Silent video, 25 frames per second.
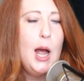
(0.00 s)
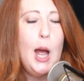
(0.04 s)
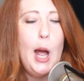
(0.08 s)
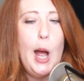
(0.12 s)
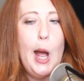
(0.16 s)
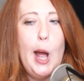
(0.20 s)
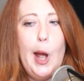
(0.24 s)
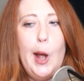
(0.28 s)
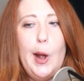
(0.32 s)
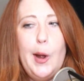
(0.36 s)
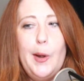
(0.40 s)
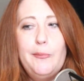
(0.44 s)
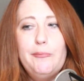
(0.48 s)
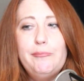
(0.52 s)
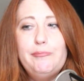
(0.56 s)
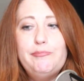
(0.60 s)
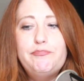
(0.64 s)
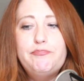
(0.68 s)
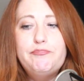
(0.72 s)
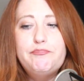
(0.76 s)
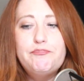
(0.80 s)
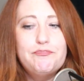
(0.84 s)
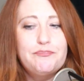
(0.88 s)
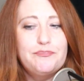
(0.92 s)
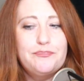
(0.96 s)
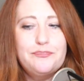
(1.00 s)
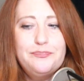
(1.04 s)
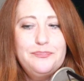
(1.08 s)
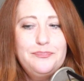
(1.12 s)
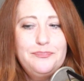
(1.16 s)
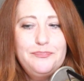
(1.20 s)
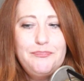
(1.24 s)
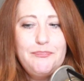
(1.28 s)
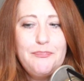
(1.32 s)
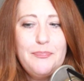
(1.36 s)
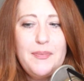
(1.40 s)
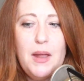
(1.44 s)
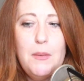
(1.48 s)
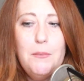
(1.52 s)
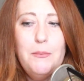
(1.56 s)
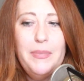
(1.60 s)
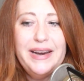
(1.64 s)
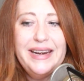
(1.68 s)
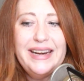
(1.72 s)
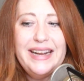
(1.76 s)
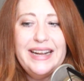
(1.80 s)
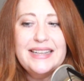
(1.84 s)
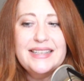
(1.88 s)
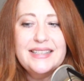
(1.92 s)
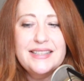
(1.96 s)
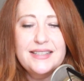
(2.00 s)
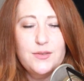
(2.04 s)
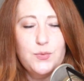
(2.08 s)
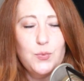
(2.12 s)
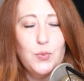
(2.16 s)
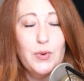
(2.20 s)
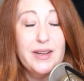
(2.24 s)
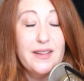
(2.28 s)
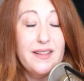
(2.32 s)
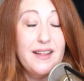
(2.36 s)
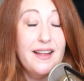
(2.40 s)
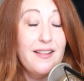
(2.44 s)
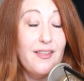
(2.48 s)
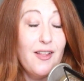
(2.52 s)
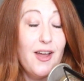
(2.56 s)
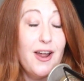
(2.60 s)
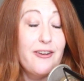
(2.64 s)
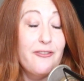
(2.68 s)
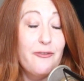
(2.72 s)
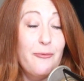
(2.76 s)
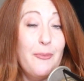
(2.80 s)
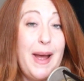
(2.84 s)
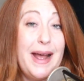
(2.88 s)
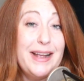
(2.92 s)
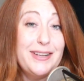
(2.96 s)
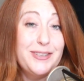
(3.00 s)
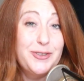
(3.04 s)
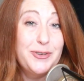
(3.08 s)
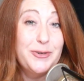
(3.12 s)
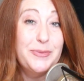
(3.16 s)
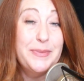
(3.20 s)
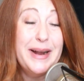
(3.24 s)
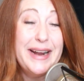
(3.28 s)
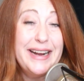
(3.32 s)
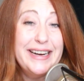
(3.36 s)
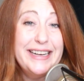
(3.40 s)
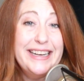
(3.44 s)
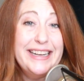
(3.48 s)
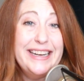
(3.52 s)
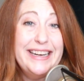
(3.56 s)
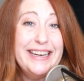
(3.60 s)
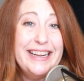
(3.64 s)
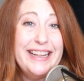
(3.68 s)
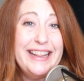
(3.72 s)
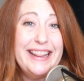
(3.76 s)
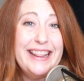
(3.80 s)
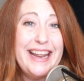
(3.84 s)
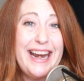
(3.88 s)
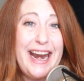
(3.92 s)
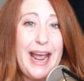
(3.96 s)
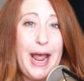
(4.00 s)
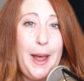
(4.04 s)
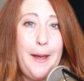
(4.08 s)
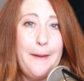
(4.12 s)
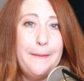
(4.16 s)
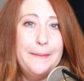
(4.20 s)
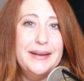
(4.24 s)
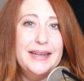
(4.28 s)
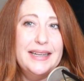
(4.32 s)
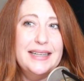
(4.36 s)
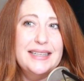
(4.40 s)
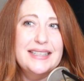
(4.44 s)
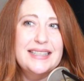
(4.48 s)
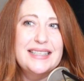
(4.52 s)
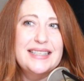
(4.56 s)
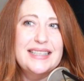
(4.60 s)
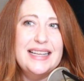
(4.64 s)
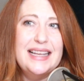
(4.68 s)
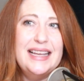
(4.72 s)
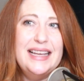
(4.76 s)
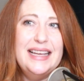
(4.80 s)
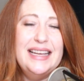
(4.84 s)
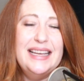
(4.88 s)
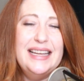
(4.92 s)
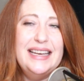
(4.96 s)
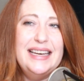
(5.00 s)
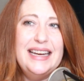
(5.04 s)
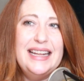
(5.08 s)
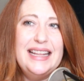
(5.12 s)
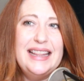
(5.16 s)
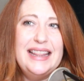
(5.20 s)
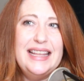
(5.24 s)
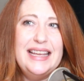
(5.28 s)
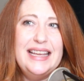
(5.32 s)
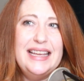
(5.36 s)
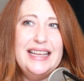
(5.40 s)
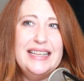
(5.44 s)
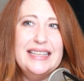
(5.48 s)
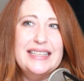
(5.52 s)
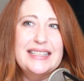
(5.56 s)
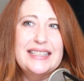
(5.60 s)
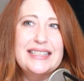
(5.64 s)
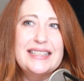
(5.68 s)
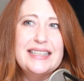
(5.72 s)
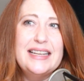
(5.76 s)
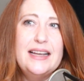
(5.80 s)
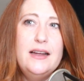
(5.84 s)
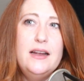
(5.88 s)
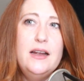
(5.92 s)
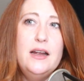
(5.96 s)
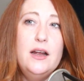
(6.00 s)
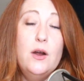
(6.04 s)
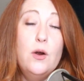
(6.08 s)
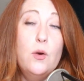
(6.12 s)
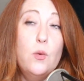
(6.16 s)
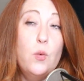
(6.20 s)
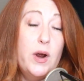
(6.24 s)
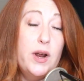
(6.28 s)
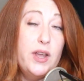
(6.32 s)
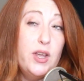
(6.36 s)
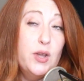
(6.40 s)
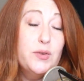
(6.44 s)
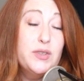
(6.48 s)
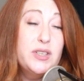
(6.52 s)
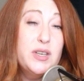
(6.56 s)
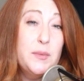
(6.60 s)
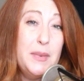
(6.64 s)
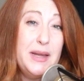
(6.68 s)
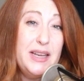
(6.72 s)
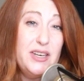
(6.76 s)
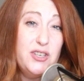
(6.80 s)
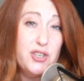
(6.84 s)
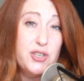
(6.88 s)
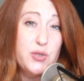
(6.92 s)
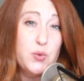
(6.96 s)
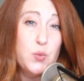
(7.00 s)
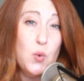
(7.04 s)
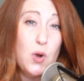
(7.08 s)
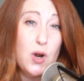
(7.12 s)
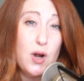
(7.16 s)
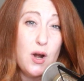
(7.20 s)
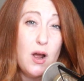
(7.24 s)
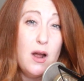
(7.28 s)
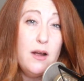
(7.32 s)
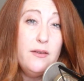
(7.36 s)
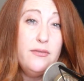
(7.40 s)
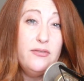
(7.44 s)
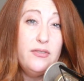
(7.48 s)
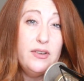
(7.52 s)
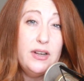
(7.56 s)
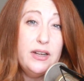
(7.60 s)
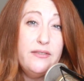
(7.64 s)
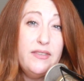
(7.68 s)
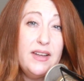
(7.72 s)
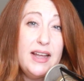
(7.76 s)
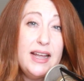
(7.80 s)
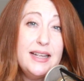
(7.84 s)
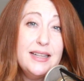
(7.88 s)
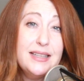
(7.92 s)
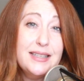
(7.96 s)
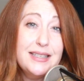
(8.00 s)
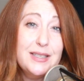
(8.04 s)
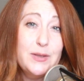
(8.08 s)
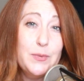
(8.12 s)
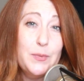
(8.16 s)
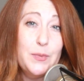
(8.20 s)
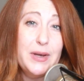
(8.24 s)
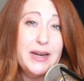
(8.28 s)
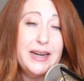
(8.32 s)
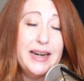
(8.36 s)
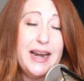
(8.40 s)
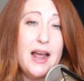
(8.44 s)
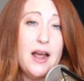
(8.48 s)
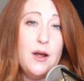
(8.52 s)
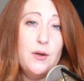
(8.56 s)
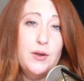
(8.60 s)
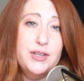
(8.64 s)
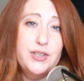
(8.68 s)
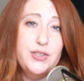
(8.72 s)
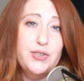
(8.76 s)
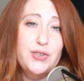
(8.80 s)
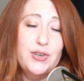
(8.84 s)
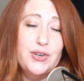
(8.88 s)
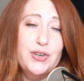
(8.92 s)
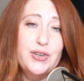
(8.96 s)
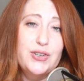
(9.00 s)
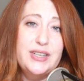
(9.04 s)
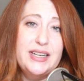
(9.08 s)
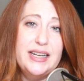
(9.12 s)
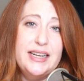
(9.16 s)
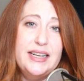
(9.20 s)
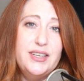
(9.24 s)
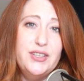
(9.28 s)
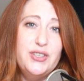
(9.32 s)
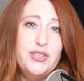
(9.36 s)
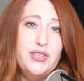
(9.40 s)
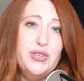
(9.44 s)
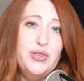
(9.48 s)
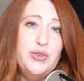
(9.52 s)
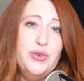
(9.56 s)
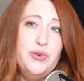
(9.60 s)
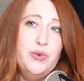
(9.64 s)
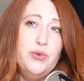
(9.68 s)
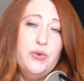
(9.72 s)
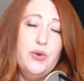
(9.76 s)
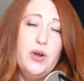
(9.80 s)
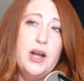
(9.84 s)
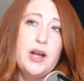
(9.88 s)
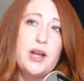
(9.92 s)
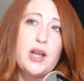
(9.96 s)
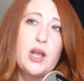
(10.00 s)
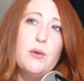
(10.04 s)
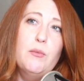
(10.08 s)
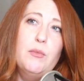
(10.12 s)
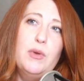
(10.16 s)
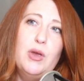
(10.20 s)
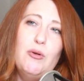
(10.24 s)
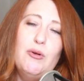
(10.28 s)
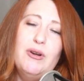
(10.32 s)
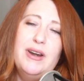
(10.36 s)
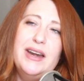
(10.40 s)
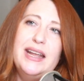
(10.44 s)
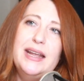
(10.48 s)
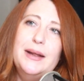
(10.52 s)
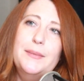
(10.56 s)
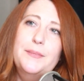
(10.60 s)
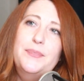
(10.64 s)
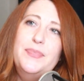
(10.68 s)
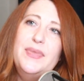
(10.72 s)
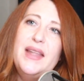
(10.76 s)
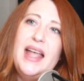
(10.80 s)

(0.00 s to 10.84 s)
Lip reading: But it's really a lot of masterminding that happens in these, what used to be just one-off events, but now has turned into a community.